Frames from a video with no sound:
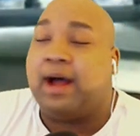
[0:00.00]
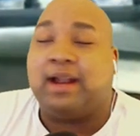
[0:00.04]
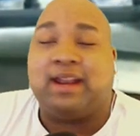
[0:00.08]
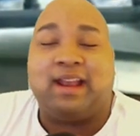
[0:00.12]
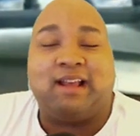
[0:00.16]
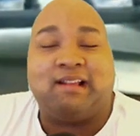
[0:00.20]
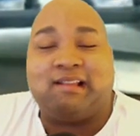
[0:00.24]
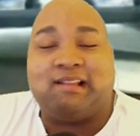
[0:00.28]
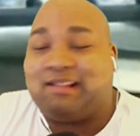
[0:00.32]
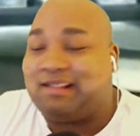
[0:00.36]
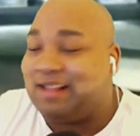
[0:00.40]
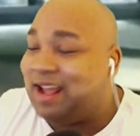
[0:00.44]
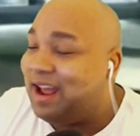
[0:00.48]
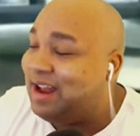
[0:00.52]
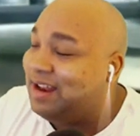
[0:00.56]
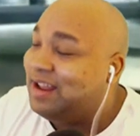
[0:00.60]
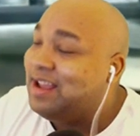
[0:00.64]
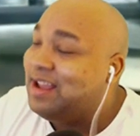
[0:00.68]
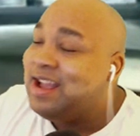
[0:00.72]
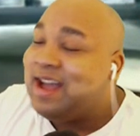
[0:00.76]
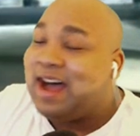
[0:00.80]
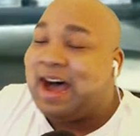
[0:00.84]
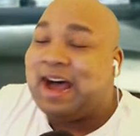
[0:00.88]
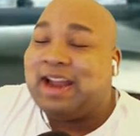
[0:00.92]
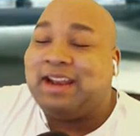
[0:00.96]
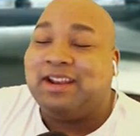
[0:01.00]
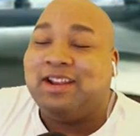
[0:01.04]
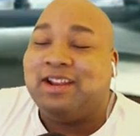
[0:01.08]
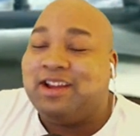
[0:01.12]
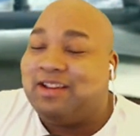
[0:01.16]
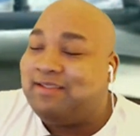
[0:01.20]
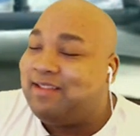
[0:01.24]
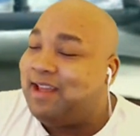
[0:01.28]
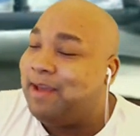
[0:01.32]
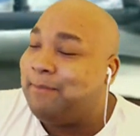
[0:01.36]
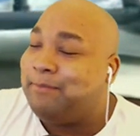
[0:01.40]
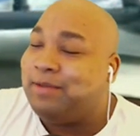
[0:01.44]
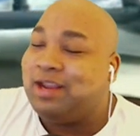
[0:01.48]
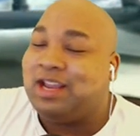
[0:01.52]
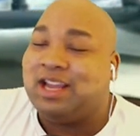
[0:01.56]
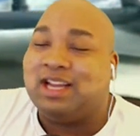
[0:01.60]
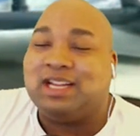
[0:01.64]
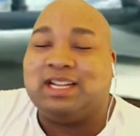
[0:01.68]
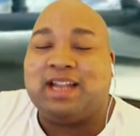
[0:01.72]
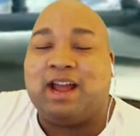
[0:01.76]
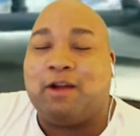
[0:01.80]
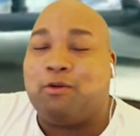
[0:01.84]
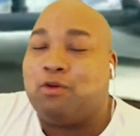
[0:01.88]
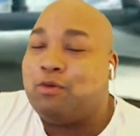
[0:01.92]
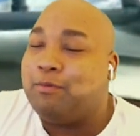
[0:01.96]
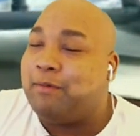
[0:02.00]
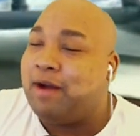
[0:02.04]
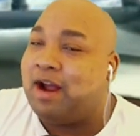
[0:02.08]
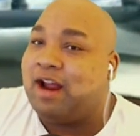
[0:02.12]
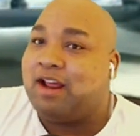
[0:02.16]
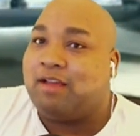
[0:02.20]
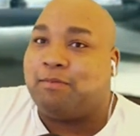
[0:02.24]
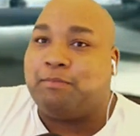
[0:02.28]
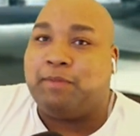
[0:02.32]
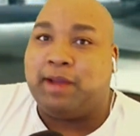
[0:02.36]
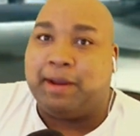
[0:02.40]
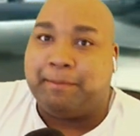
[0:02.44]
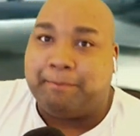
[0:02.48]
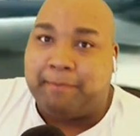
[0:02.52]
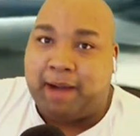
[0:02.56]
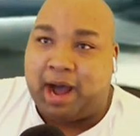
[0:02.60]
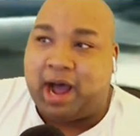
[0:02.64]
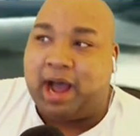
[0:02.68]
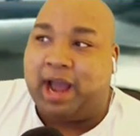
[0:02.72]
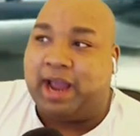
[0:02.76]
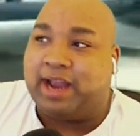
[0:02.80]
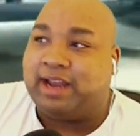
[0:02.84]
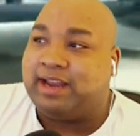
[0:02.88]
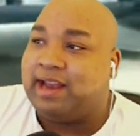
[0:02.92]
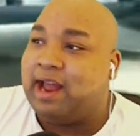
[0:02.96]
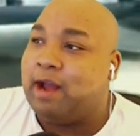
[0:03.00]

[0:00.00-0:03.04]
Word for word: Uh, that that I love that because that reminds me of mine.